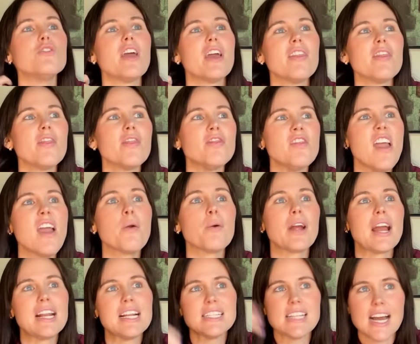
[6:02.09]
They they were
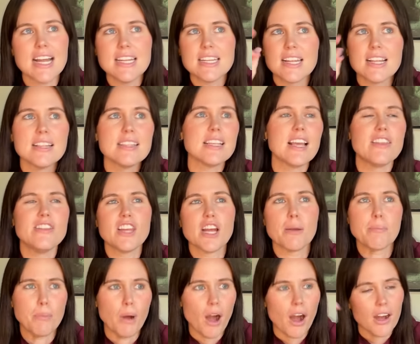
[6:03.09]
in attendance in
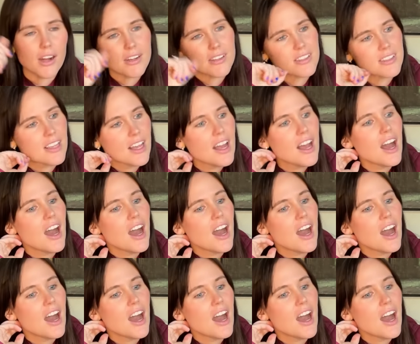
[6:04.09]
their box,